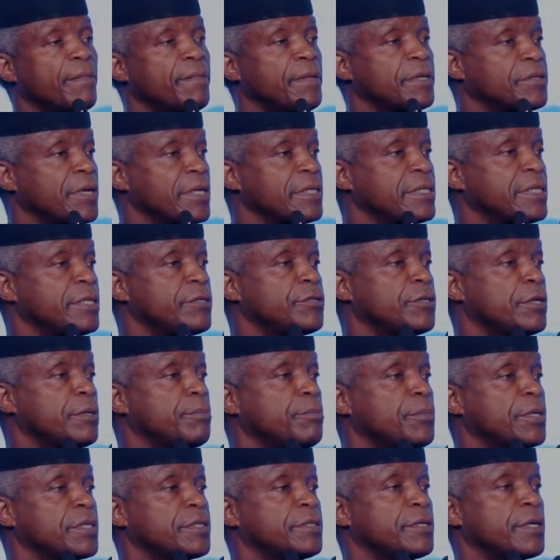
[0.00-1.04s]
the transition
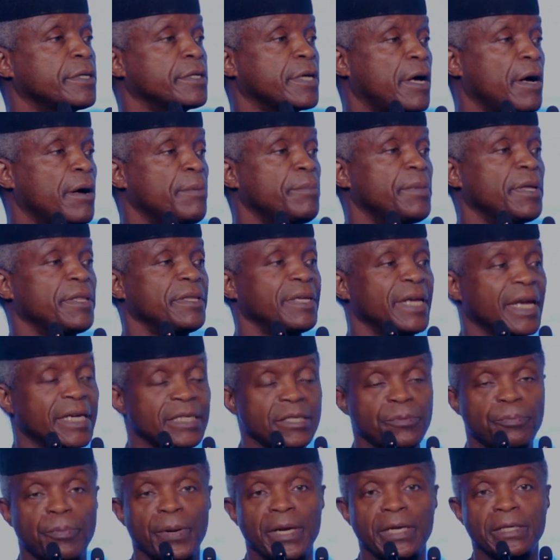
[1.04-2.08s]
must not come at the
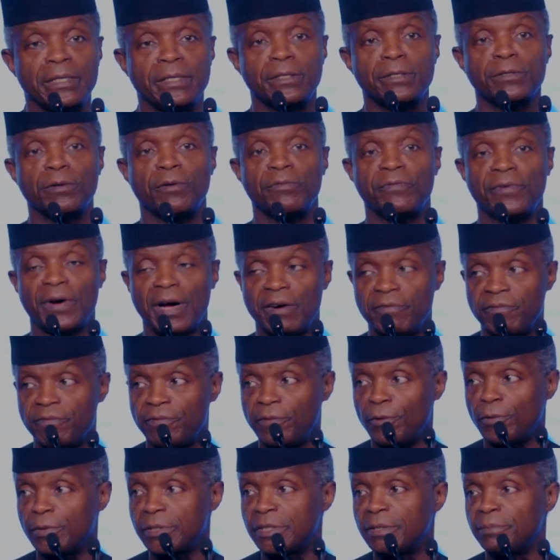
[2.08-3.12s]
expense of
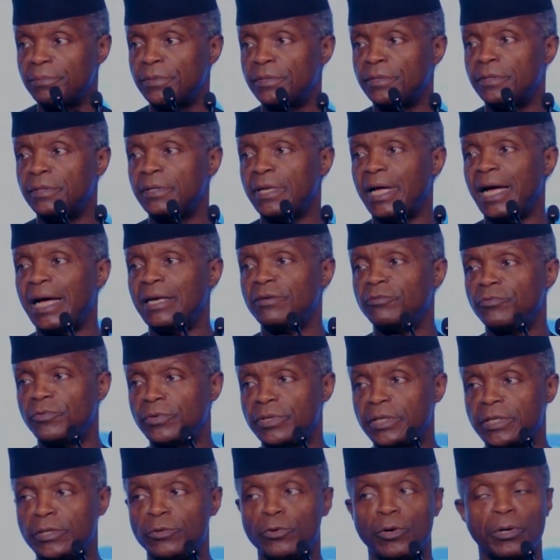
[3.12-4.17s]
affordable and
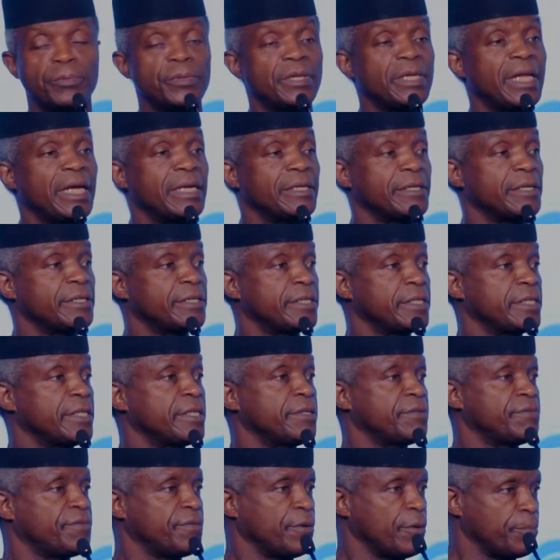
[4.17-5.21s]
renewable
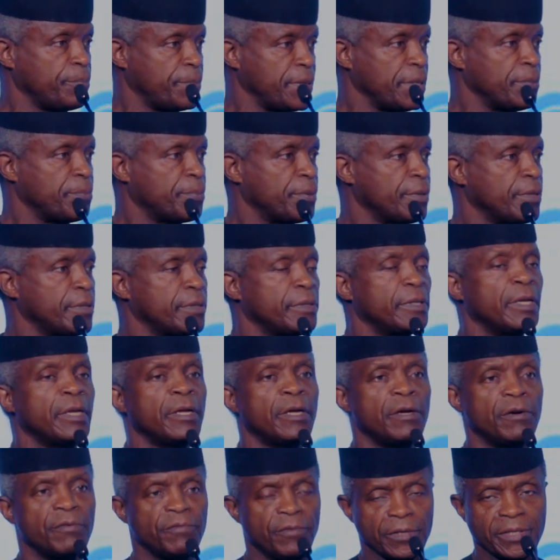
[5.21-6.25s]
energy for people,
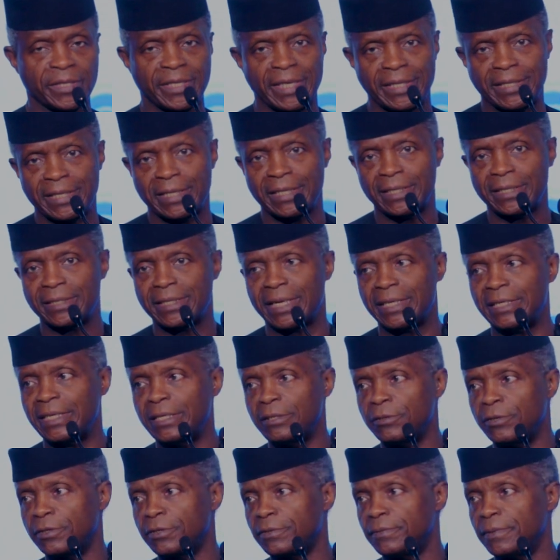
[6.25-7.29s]
for cities and
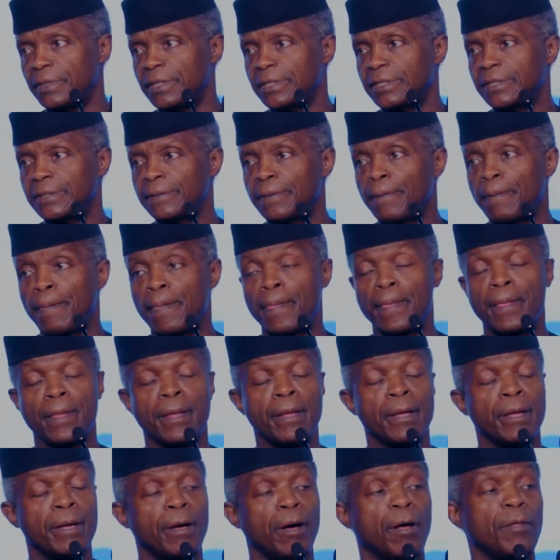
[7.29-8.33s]
industries.
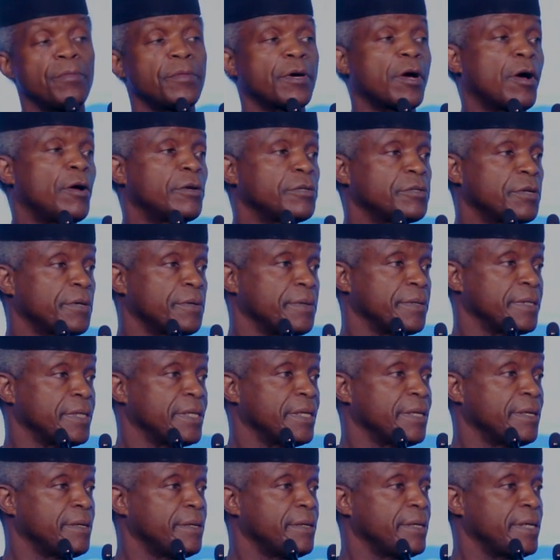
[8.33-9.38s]
On the contrary,
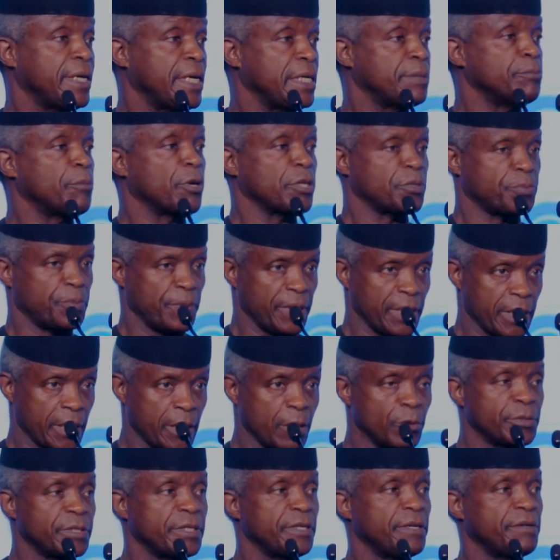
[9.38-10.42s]
it must be
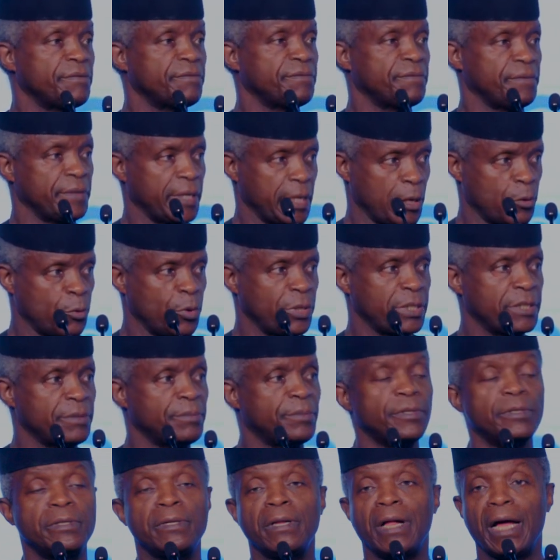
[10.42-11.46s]
inclusive,
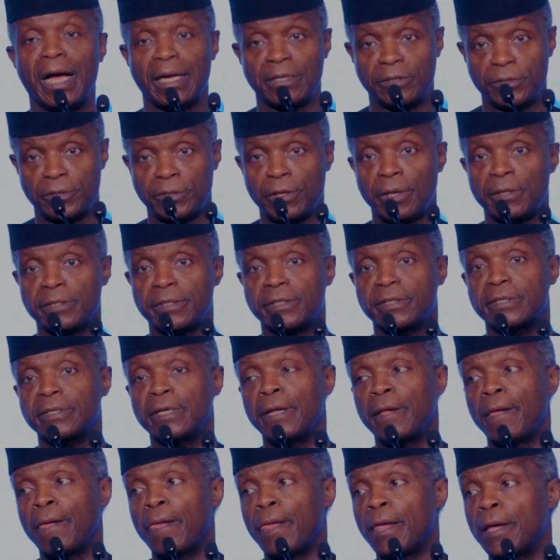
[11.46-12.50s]
equitable, and just
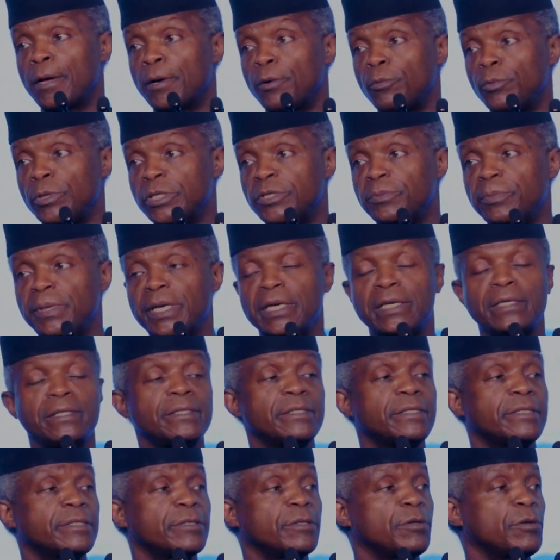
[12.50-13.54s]
which
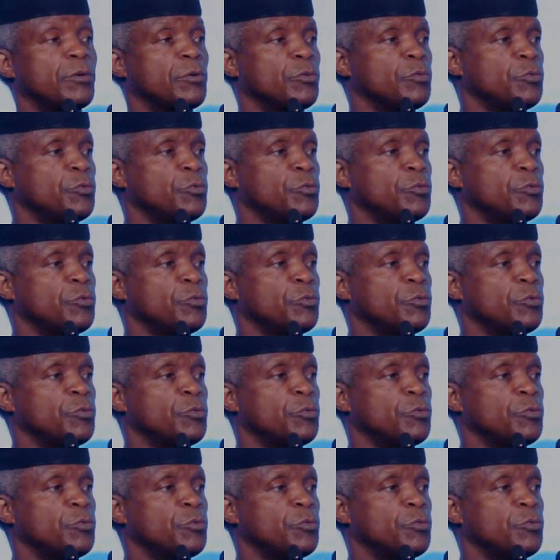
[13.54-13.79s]
means